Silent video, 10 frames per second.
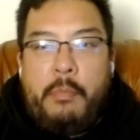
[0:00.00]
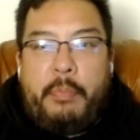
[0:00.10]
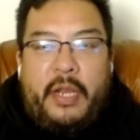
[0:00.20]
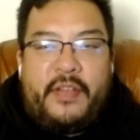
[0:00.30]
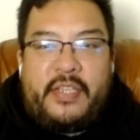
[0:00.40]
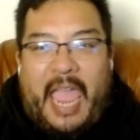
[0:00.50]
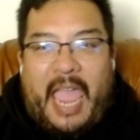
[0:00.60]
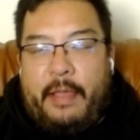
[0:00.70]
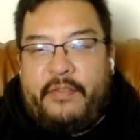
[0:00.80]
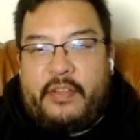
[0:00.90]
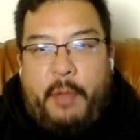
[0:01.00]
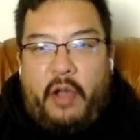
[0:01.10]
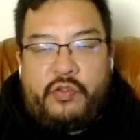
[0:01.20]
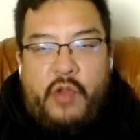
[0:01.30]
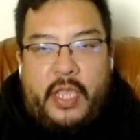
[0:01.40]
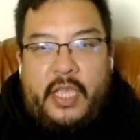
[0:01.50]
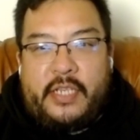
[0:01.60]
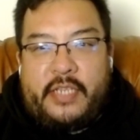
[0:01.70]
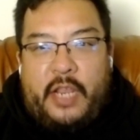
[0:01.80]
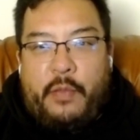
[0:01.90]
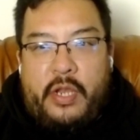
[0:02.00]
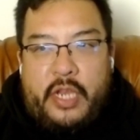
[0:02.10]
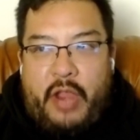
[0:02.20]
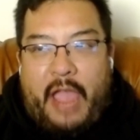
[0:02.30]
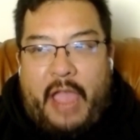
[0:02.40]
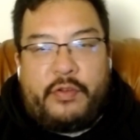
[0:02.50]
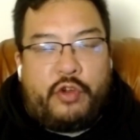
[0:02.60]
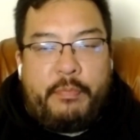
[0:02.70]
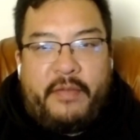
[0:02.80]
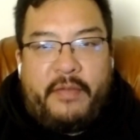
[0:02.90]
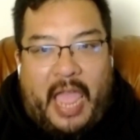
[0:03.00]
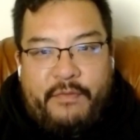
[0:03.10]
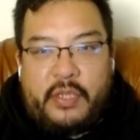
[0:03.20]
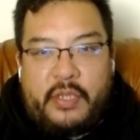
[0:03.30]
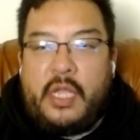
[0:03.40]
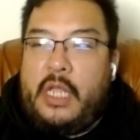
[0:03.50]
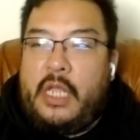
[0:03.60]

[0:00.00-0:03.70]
but if his ball striking is anywhere near average or above average,